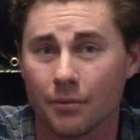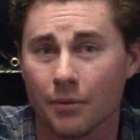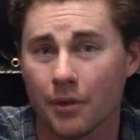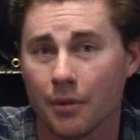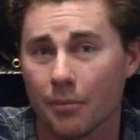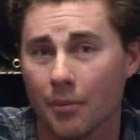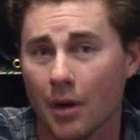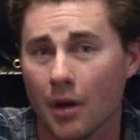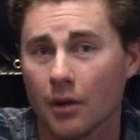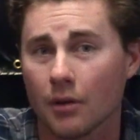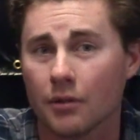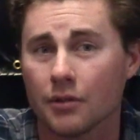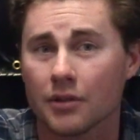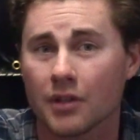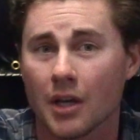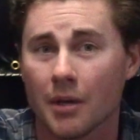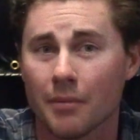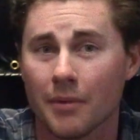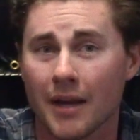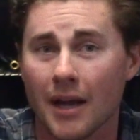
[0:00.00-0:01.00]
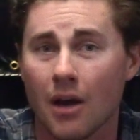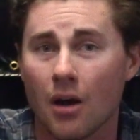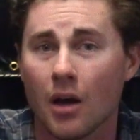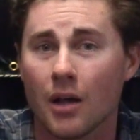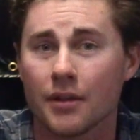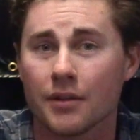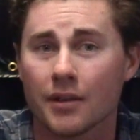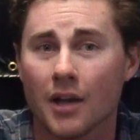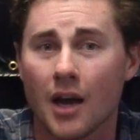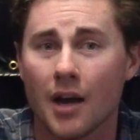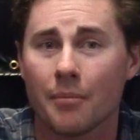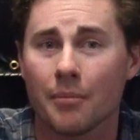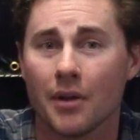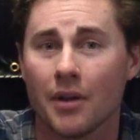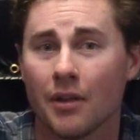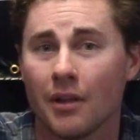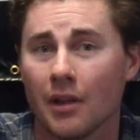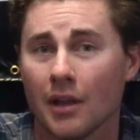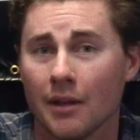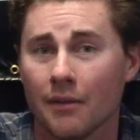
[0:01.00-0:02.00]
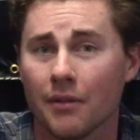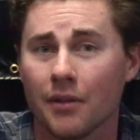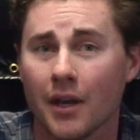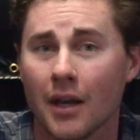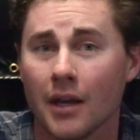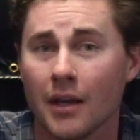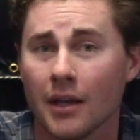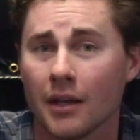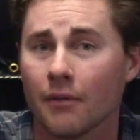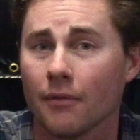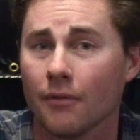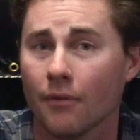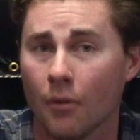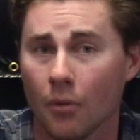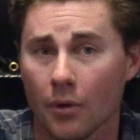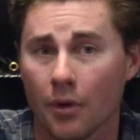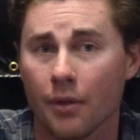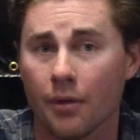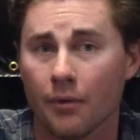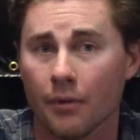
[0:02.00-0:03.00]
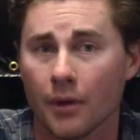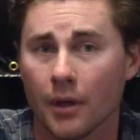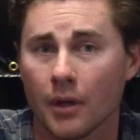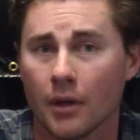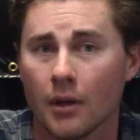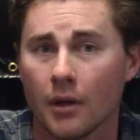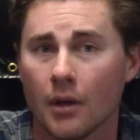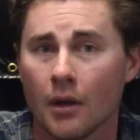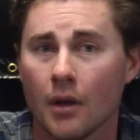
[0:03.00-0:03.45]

with the Broncos coming out on top in the 11th inning, 4-3.